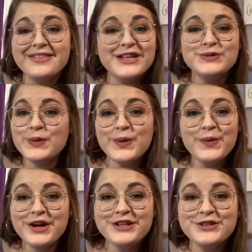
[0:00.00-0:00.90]
That's what we
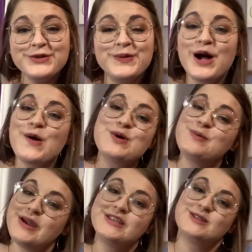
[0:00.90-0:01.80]
want to do. We all want to
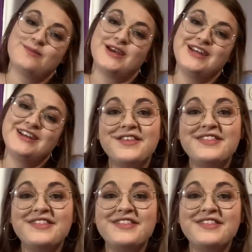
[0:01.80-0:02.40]
make some money.